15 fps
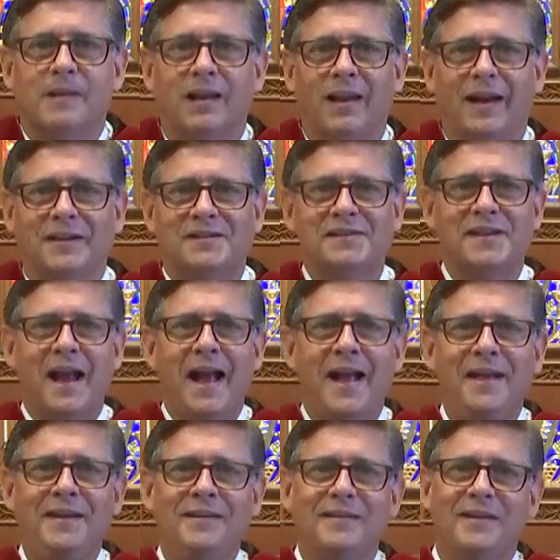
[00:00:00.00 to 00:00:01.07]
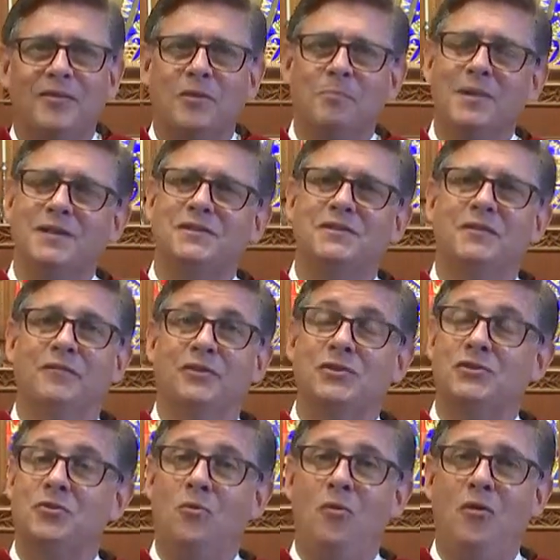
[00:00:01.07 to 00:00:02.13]
like sand in the midst of a
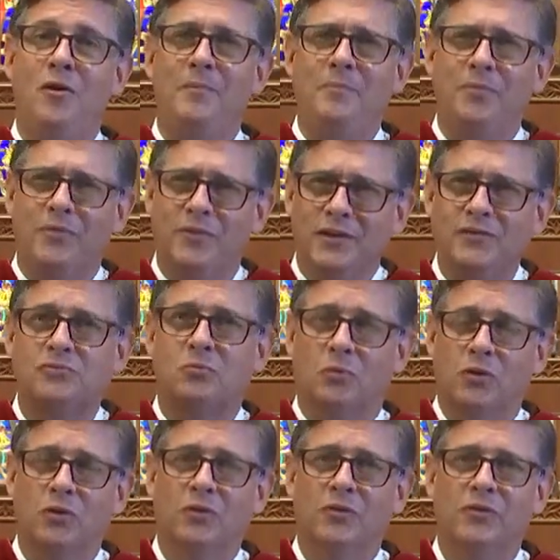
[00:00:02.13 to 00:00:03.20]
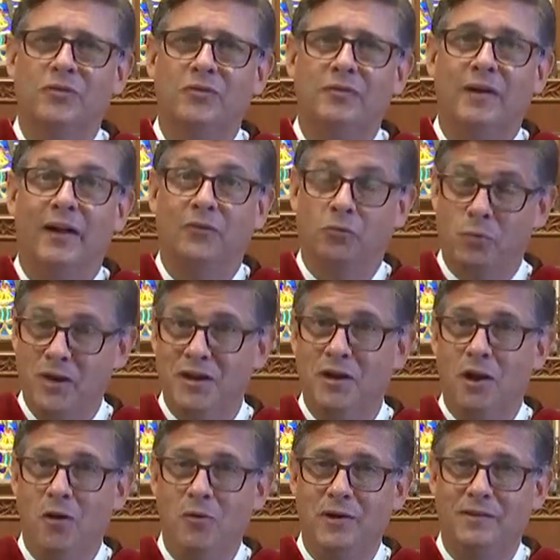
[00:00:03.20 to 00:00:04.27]
storm, this world as we
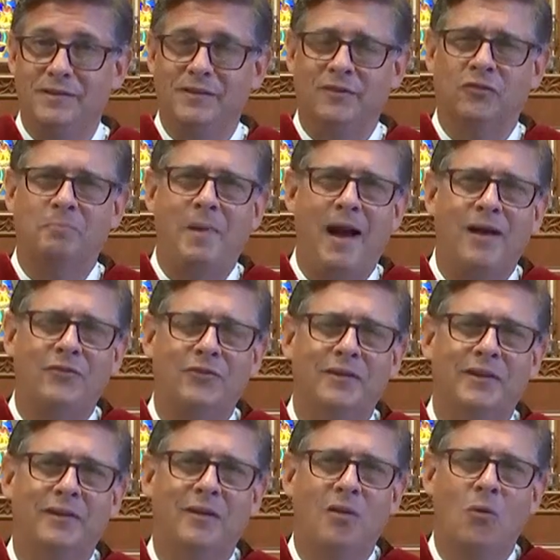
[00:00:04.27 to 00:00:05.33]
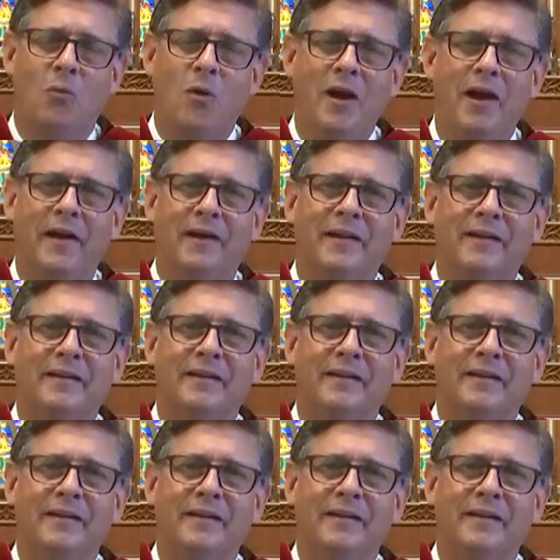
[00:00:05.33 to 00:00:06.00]
know it is passing away.